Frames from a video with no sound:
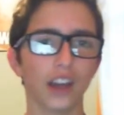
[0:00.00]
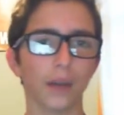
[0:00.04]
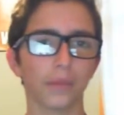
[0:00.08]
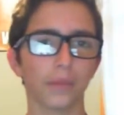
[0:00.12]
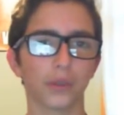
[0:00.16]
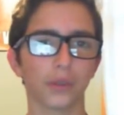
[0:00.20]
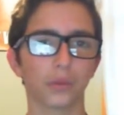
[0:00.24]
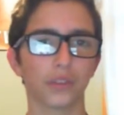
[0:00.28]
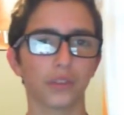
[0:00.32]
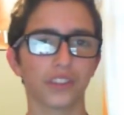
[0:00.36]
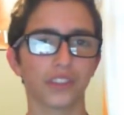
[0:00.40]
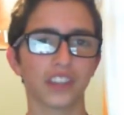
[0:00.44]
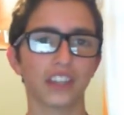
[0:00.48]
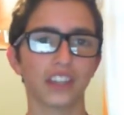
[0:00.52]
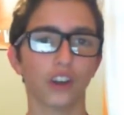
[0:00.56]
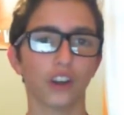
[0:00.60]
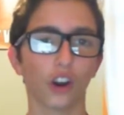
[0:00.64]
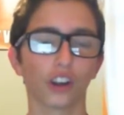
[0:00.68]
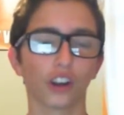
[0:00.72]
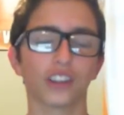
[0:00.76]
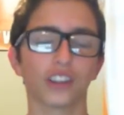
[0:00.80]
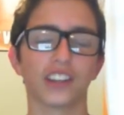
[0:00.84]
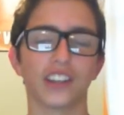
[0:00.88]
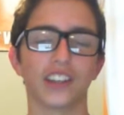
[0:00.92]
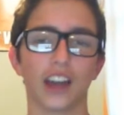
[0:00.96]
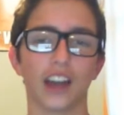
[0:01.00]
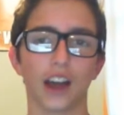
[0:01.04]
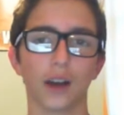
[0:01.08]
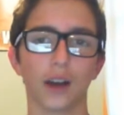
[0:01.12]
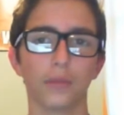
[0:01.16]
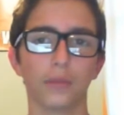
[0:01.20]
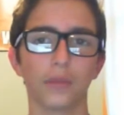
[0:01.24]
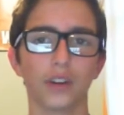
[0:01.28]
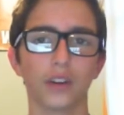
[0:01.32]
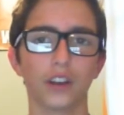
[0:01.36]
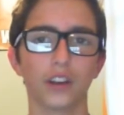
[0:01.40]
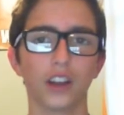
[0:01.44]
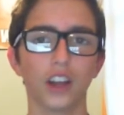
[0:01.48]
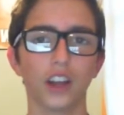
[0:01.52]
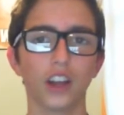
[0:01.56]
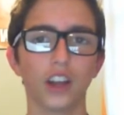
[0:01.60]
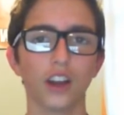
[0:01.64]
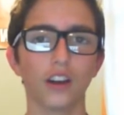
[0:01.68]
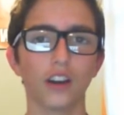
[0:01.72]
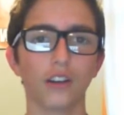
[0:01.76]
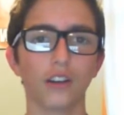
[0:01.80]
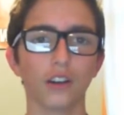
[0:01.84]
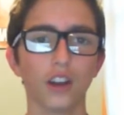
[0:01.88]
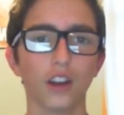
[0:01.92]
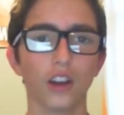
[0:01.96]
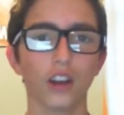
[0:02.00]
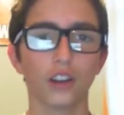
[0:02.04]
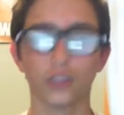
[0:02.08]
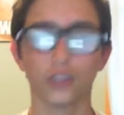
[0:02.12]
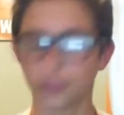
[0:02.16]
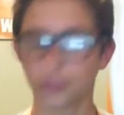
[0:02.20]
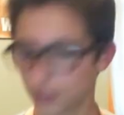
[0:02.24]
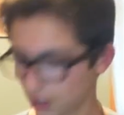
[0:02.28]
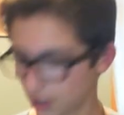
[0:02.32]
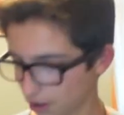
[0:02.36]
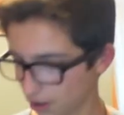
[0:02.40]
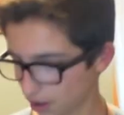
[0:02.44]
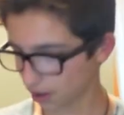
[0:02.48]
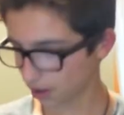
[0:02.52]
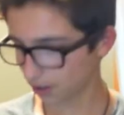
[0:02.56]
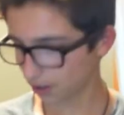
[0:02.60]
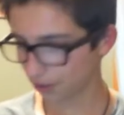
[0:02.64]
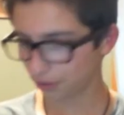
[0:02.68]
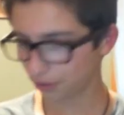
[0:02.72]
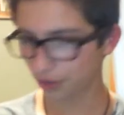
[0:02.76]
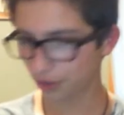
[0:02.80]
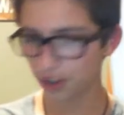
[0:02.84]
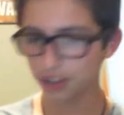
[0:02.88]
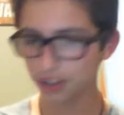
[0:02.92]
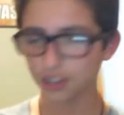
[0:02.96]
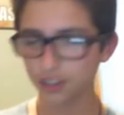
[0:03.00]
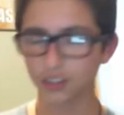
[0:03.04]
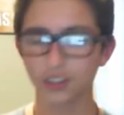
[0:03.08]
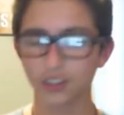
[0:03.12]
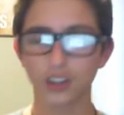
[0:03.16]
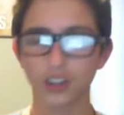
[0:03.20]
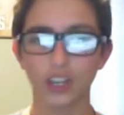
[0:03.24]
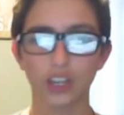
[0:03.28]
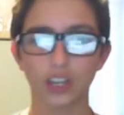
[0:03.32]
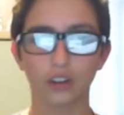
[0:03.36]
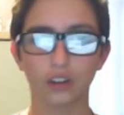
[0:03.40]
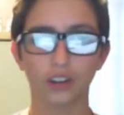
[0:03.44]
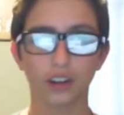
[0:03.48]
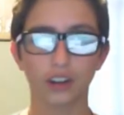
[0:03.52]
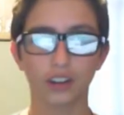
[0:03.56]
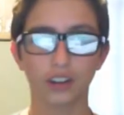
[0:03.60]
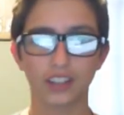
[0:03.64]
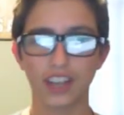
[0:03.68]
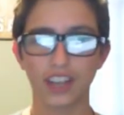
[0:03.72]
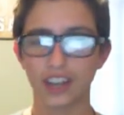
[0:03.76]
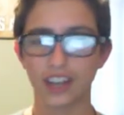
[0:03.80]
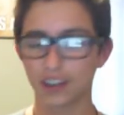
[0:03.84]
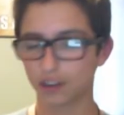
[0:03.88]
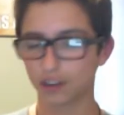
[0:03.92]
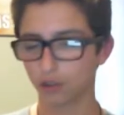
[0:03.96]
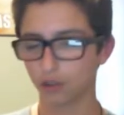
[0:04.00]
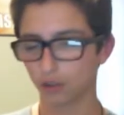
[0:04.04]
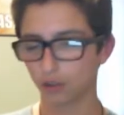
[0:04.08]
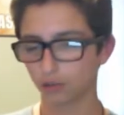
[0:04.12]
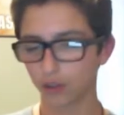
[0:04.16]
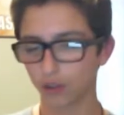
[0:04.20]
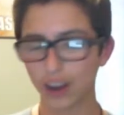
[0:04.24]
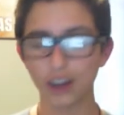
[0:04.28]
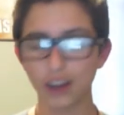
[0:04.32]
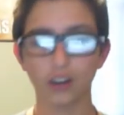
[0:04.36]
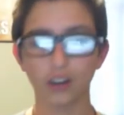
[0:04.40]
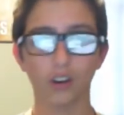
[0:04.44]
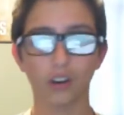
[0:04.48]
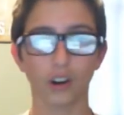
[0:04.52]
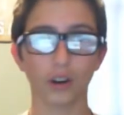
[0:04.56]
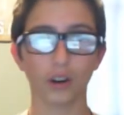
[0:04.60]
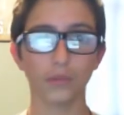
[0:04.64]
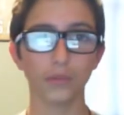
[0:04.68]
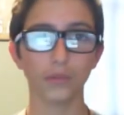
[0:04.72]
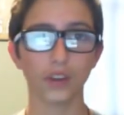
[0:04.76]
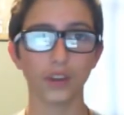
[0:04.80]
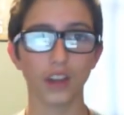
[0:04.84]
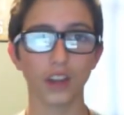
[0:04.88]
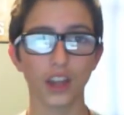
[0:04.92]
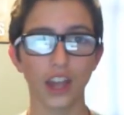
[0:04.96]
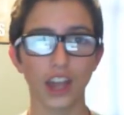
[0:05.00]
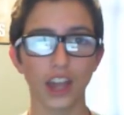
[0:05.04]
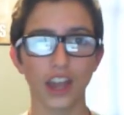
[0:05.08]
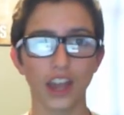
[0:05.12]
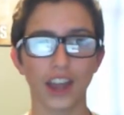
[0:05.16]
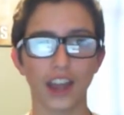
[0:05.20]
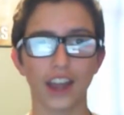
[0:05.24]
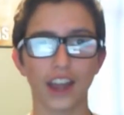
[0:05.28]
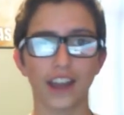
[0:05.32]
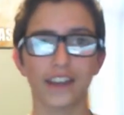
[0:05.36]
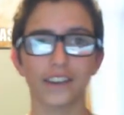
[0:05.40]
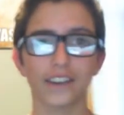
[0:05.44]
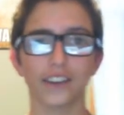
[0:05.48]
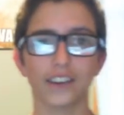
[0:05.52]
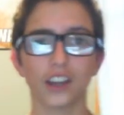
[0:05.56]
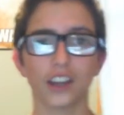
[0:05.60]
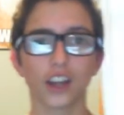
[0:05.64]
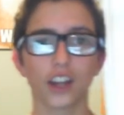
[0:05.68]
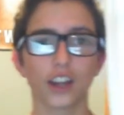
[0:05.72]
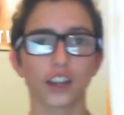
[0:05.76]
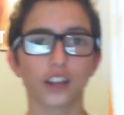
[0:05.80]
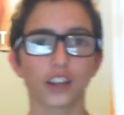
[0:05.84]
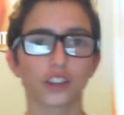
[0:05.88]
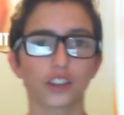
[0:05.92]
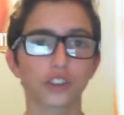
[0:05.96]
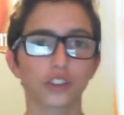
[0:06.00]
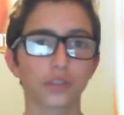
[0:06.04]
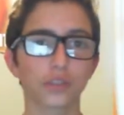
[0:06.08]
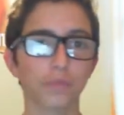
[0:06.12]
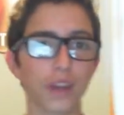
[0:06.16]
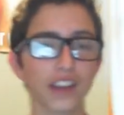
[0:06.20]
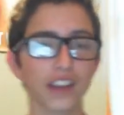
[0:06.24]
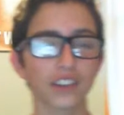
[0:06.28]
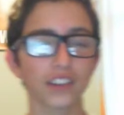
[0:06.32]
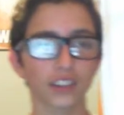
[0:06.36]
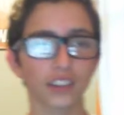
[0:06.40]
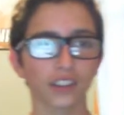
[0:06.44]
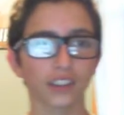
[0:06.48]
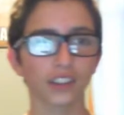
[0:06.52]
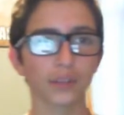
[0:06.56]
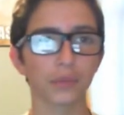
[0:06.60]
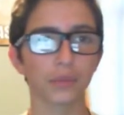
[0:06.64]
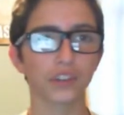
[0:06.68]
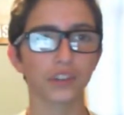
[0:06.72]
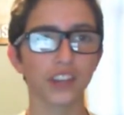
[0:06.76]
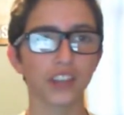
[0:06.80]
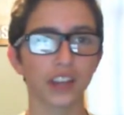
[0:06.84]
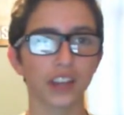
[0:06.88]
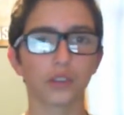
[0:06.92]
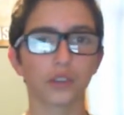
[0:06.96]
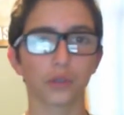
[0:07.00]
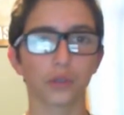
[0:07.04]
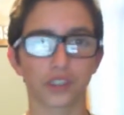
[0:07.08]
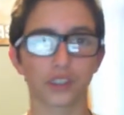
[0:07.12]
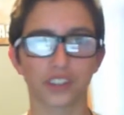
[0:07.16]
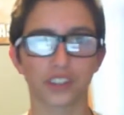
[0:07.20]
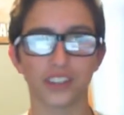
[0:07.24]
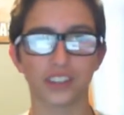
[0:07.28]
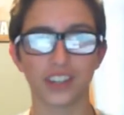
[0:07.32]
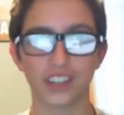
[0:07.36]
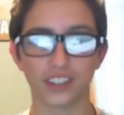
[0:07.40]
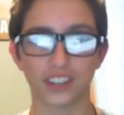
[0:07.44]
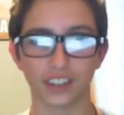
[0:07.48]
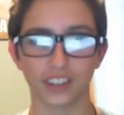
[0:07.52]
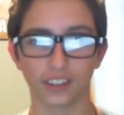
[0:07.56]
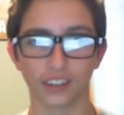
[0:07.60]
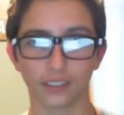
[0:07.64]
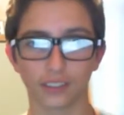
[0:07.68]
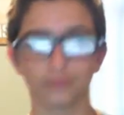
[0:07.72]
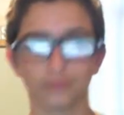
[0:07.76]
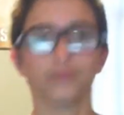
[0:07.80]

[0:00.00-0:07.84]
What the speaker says: with the Narly dab, so first you're going to take your right arm and just basically pretend you're sneezing.